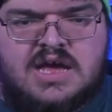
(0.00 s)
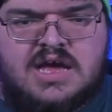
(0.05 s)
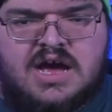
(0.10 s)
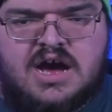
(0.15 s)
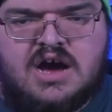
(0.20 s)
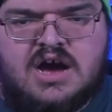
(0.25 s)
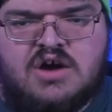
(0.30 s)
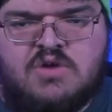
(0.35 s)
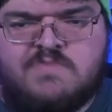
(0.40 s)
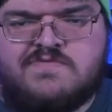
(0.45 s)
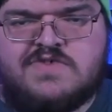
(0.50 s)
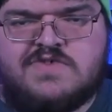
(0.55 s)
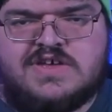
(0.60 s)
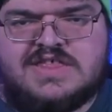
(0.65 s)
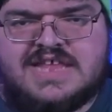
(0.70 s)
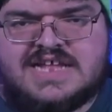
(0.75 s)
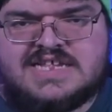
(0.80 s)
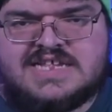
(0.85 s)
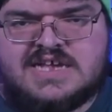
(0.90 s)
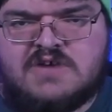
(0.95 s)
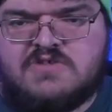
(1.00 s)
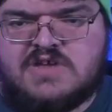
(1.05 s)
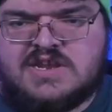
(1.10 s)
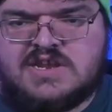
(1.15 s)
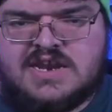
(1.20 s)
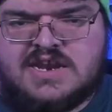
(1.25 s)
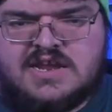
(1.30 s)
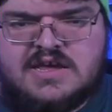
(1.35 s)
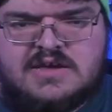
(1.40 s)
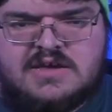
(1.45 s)
Hopefully, that's how they
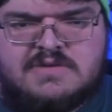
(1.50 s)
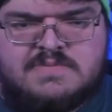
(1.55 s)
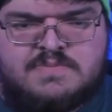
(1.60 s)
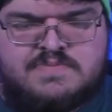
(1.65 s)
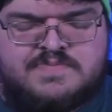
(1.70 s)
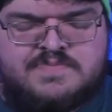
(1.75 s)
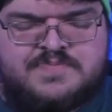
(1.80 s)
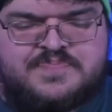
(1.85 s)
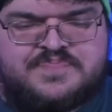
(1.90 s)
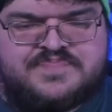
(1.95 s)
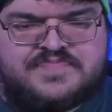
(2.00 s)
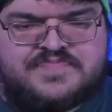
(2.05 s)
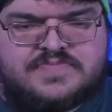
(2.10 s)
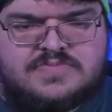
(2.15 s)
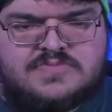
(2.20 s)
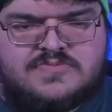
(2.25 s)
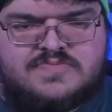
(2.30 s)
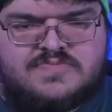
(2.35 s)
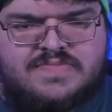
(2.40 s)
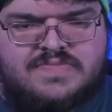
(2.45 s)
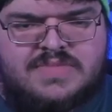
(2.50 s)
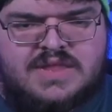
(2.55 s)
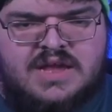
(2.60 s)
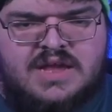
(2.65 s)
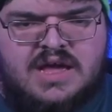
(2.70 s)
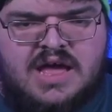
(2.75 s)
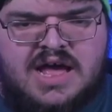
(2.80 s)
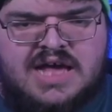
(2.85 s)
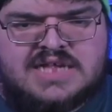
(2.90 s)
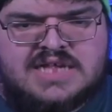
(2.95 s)
did it.
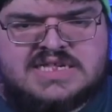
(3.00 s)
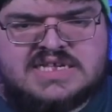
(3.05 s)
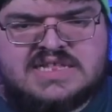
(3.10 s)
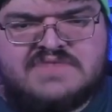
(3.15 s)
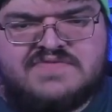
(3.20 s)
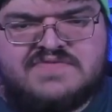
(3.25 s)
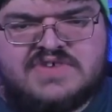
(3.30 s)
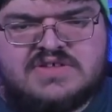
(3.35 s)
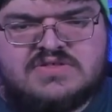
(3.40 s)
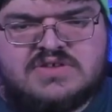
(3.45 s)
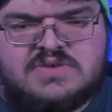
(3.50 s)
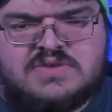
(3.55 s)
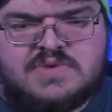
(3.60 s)
Significantly